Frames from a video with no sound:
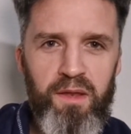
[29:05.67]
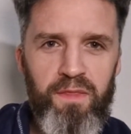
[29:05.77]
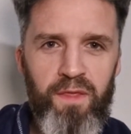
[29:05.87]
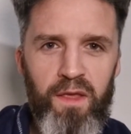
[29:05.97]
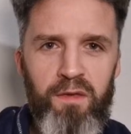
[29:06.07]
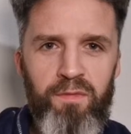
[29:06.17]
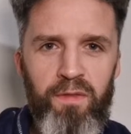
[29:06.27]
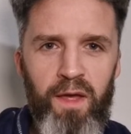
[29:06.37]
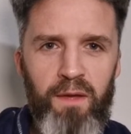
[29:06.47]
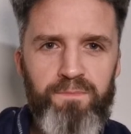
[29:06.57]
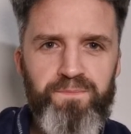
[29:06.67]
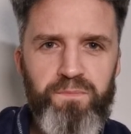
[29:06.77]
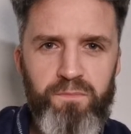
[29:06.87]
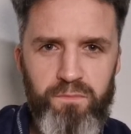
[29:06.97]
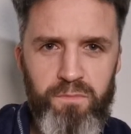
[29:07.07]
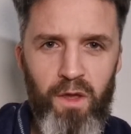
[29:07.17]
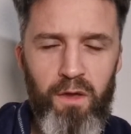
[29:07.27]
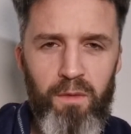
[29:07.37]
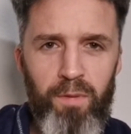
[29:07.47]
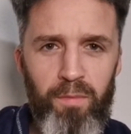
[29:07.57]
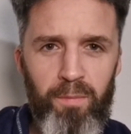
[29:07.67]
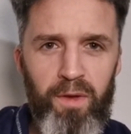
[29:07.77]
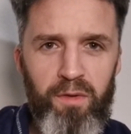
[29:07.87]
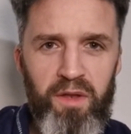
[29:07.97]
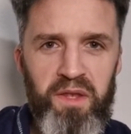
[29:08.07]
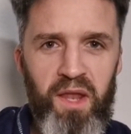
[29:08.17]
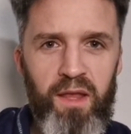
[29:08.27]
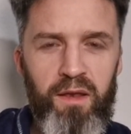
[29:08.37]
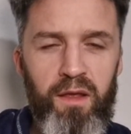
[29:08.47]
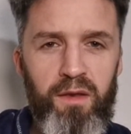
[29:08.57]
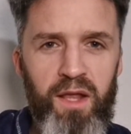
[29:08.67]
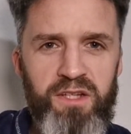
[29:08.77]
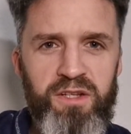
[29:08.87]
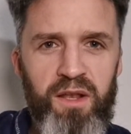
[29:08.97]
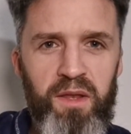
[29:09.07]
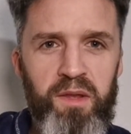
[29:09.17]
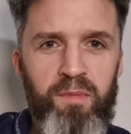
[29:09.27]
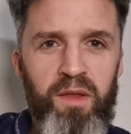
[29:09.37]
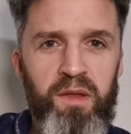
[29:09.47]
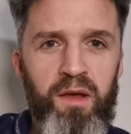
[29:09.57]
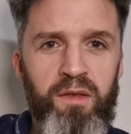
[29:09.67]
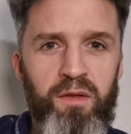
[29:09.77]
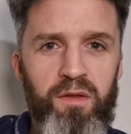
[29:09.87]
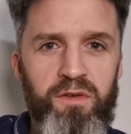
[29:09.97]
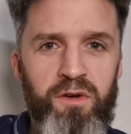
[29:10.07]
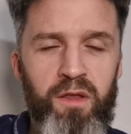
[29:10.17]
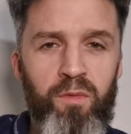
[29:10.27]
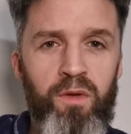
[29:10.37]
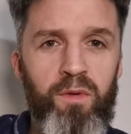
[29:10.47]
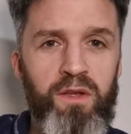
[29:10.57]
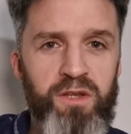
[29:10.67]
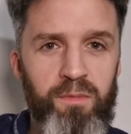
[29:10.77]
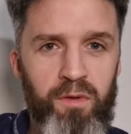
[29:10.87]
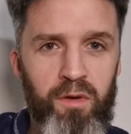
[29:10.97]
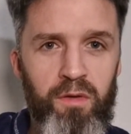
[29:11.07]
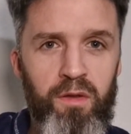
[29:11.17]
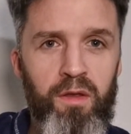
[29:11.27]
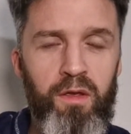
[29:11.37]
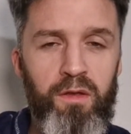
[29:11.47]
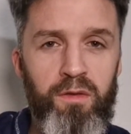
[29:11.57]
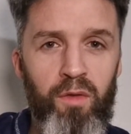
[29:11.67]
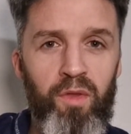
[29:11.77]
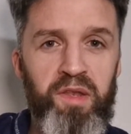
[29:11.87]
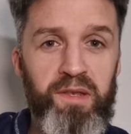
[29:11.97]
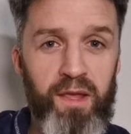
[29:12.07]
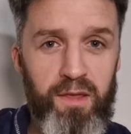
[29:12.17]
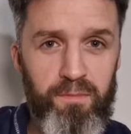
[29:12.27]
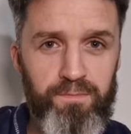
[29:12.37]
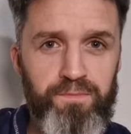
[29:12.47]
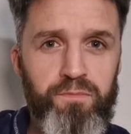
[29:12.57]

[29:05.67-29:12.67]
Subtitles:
Thank you for that. Bob the Builder is saying nationalism is idolatry. We worship God, not the state.